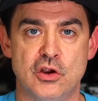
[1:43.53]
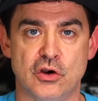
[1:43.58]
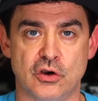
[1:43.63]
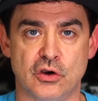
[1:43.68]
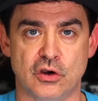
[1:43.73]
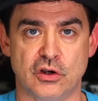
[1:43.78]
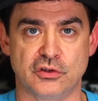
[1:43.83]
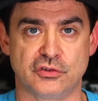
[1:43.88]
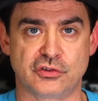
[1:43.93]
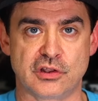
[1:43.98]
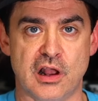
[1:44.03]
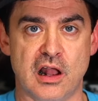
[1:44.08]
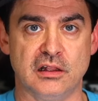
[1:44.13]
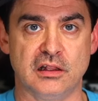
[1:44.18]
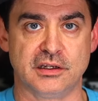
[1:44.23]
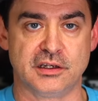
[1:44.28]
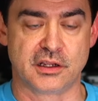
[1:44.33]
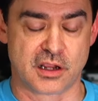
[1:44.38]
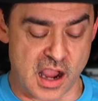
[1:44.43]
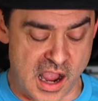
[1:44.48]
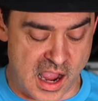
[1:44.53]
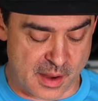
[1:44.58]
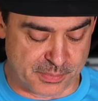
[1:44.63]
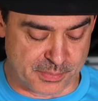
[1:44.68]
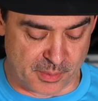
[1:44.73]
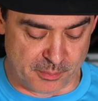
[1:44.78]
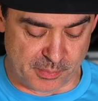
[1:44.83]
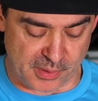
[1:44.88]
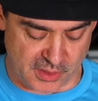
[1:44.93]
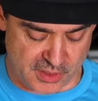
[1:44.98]
or a solid
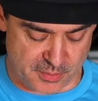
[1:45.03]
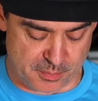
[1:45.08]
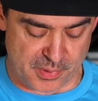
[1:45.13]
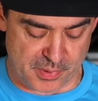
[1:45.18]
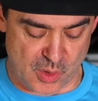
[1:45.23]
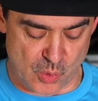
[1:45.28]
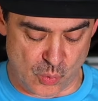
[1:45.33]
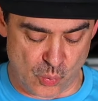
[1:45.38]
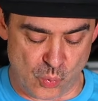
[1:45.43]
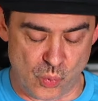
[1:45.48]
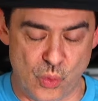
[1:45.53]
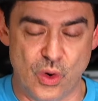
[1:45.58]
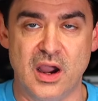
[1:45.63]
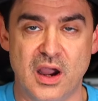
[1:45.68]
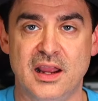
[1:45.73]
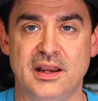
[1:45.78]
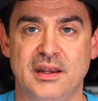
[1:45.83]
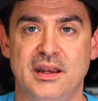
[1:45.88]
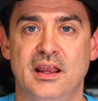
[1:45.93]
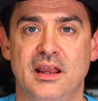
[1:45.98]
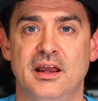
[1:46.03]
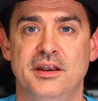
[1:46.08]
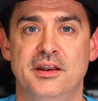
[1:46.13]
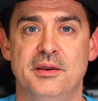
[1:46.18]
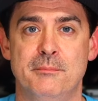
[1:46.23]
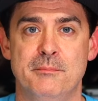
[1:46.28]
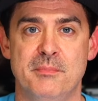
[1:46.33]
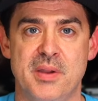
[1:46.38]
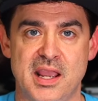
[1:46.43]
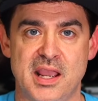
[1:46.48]
copper bullet, but what an
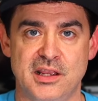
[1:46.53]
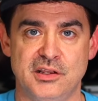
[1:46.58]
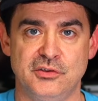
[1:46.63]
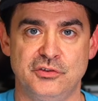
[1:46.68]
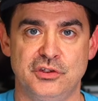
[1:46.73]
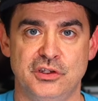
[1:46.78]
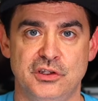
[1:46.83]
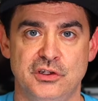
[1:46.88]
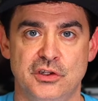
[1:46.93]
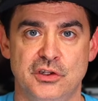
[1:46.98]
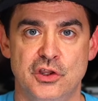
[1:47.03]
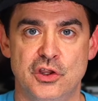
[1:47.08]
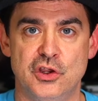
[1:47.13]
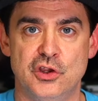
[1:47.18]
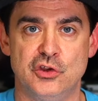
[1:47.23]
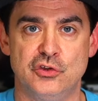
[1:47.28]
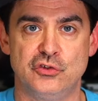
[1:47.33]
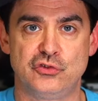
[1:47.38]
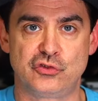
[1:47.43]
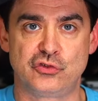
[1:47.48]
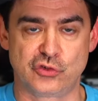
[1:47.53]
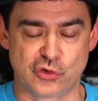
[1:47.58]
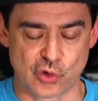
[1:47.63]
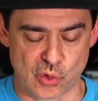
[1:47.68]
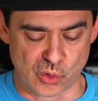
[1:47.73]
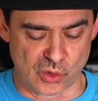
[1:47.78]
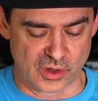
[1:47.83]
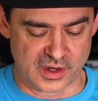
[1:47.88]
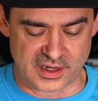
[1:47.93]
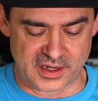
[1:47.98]
amazing
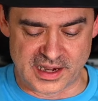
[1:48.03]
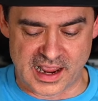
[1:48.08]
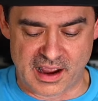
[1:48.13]
story.